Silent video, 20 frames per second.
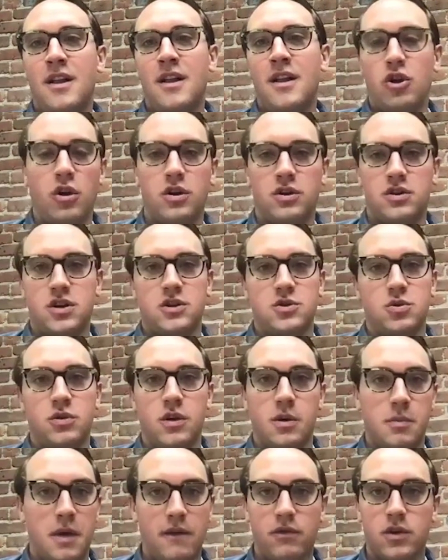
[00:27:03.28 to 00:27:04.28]
You're in touch with
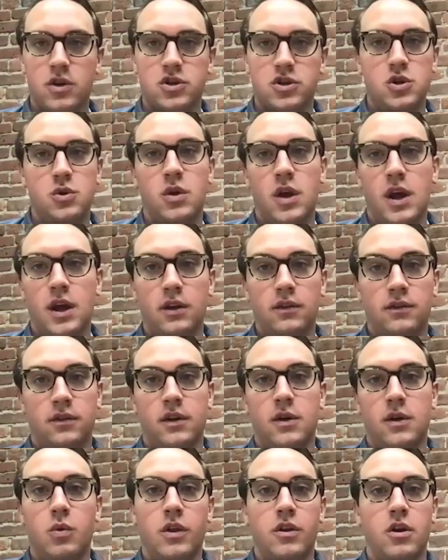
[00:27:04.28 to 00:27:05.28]
them every 2 days.
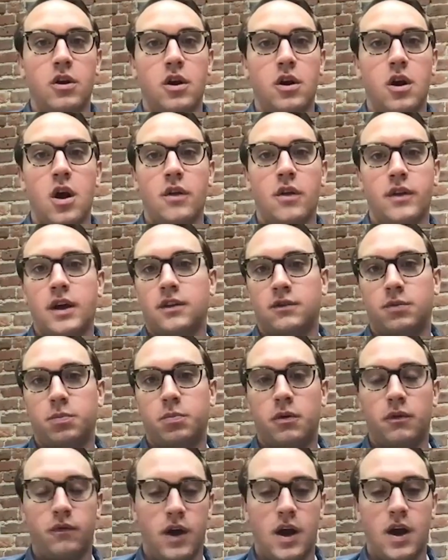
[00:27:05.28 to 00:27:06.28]
And whether or not that's
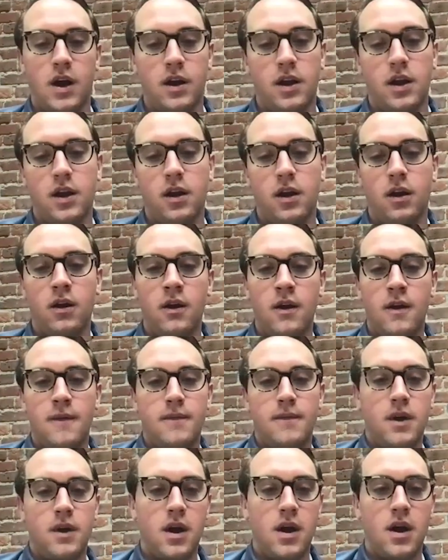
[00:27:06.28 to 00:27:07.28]
providing
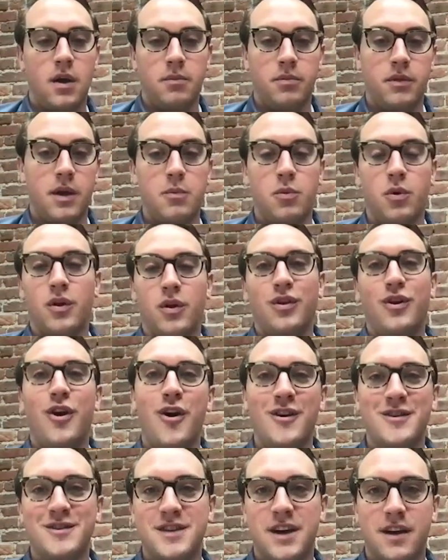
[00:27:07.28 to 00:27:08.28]
them with
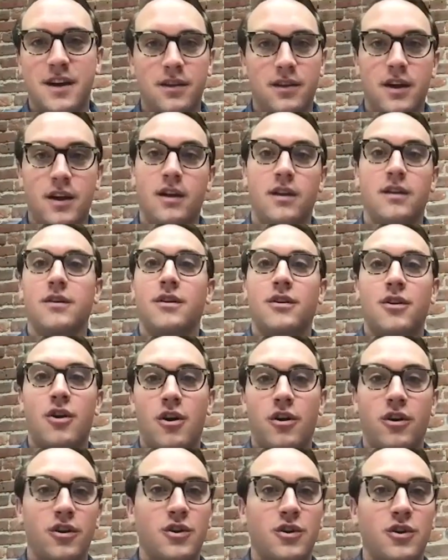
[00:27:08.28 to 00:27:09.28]
content that,
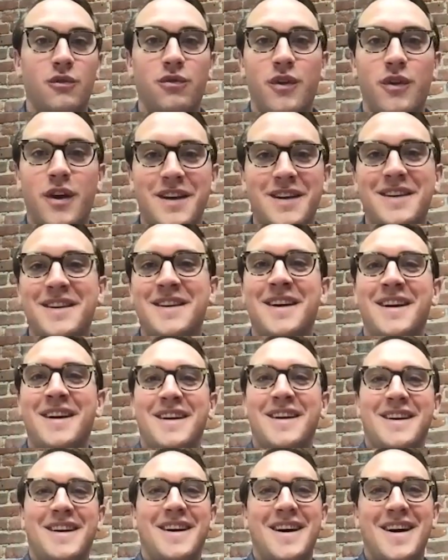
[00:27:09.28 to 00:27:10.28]
Connor, you've written,
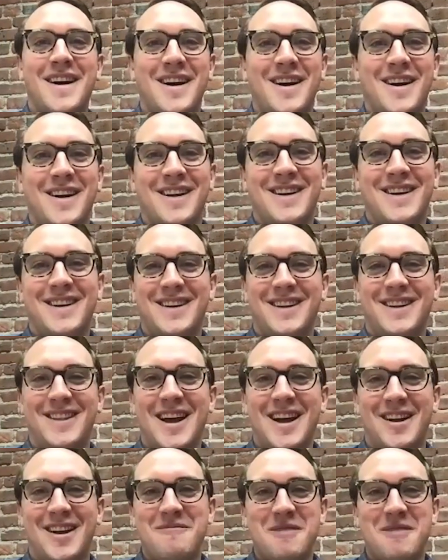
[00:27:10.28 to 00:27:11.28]

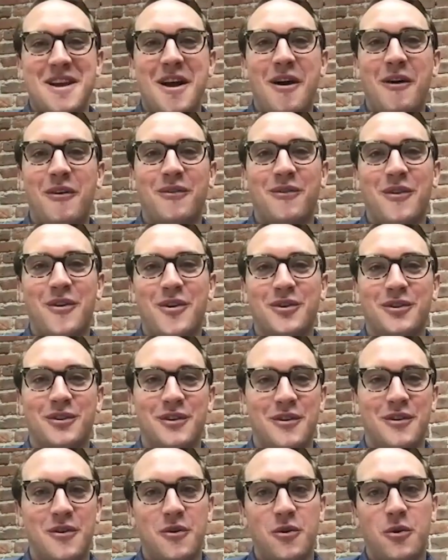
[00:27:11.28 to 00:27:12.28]
that can be helpful
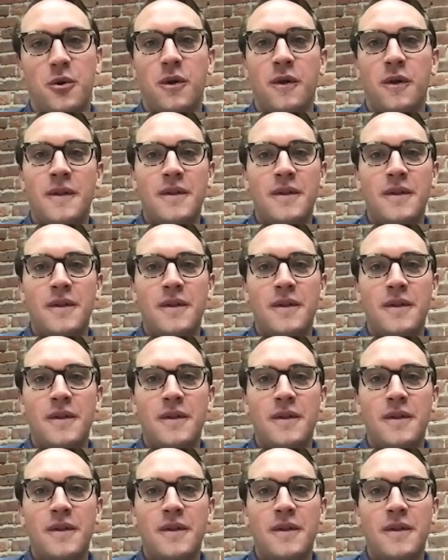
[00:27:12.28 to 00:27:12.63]
to